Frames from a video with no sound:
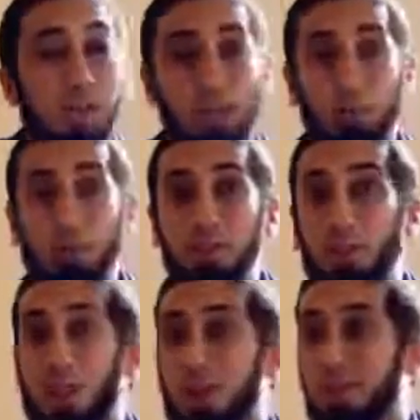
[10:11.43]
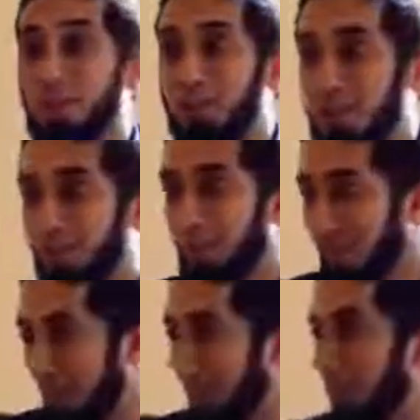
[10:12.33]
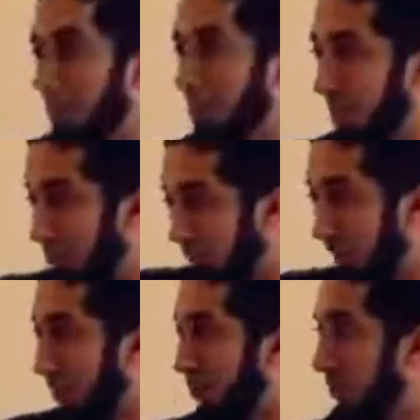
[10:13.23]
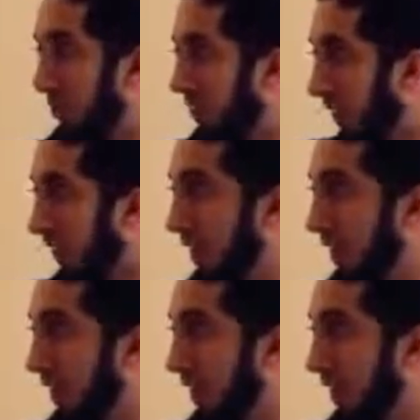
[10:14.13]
He reads on to them his announcements, his pronouncements,